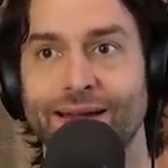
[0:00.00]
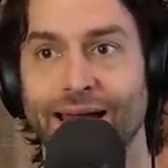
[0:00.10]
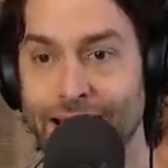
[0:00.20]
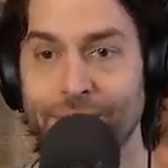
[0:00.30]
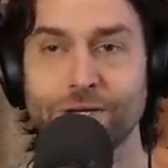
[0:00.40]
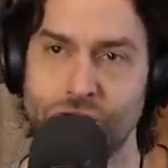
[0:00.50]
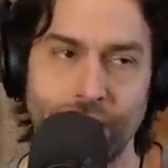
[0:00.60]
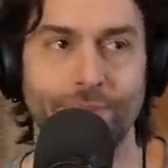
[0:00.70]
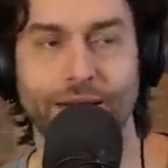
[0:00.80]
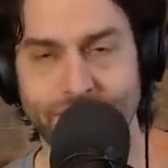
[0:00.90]
And I mean
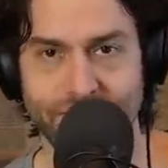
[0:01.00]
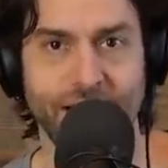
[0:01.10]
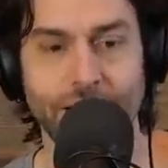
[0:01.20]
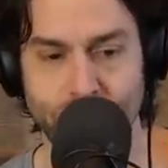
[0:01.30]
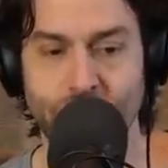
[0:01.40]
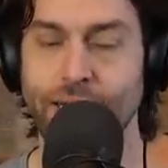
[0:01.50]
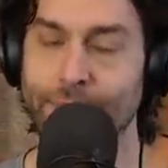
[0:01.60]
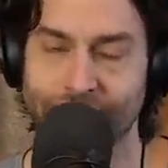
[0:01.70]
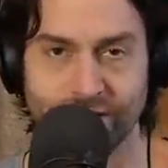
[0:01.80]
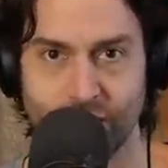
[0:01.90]
shitty because he's got shit,
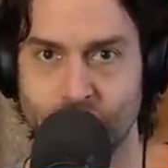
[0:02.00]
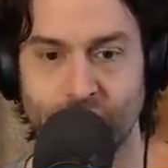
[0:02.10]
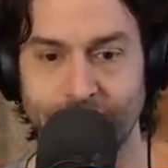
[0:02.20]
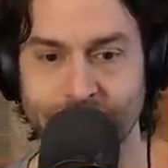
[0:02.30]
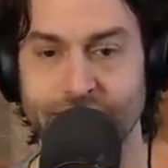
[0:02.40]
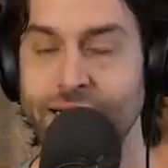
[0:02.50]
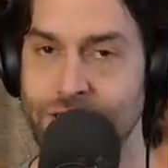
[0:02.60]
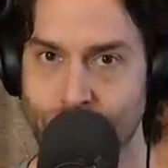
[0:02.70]
not because he's shitty at stage.